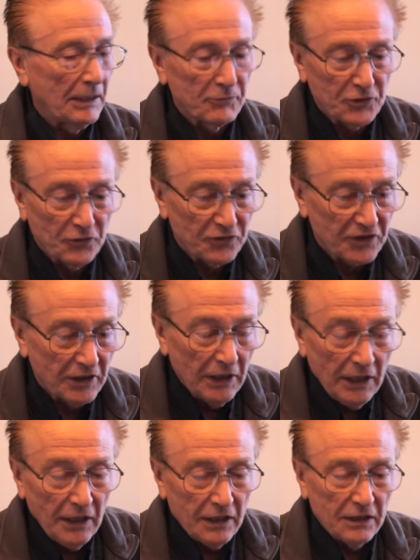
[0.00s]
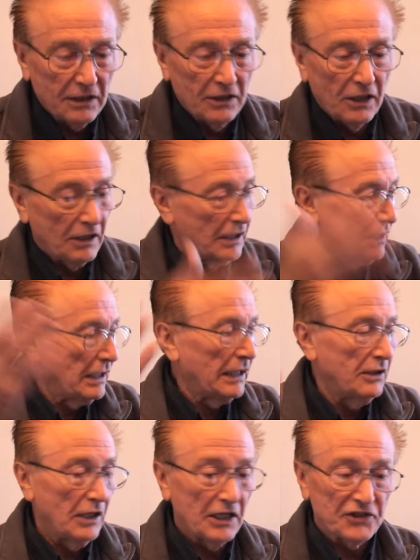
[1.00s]
I
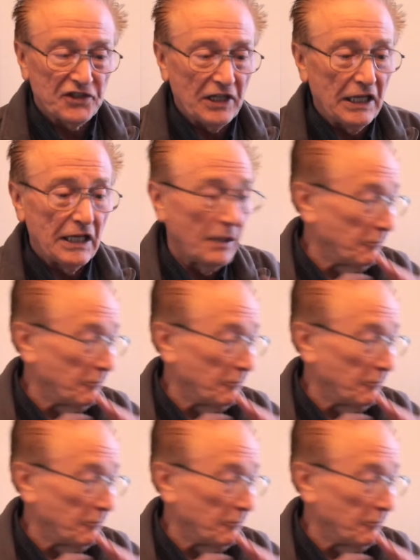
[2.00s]
lost that.